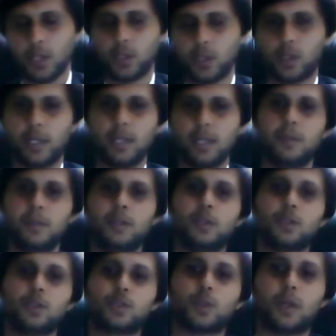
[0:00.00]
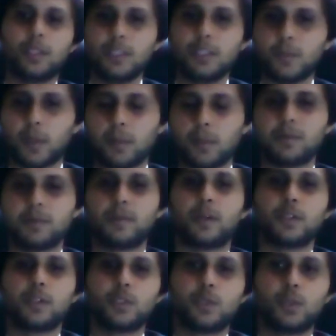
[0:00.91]
You're not able to solve the problems
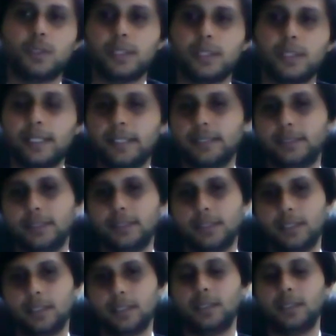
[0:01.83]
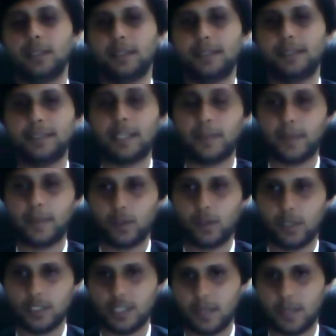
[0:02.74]
because you don't read theory in that
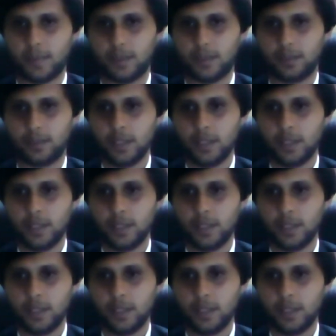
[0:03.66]
particular chapter.